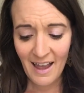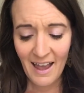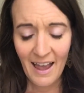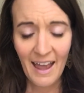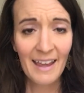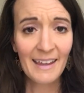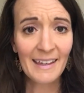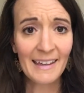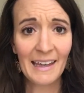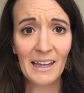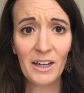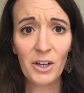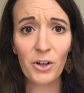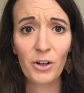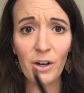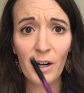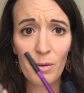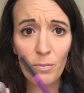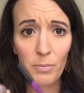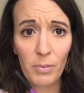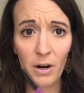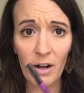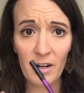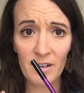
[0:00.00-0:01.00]
and get
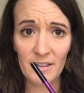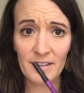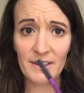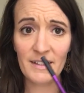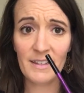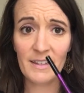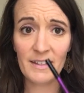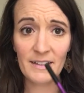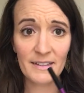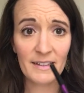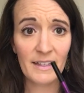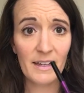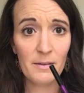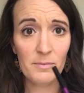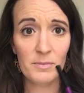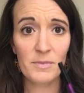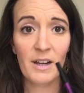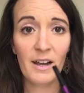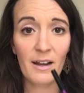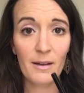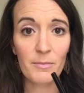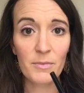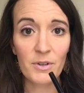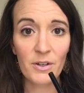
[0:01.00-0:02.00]
great products at the same
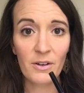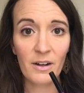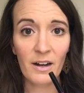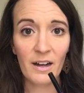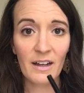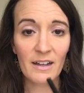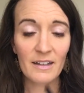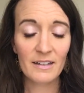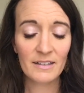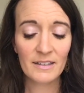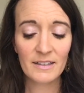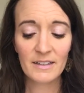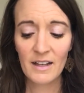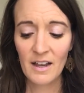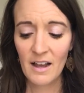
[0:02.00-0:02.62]
time, you guys.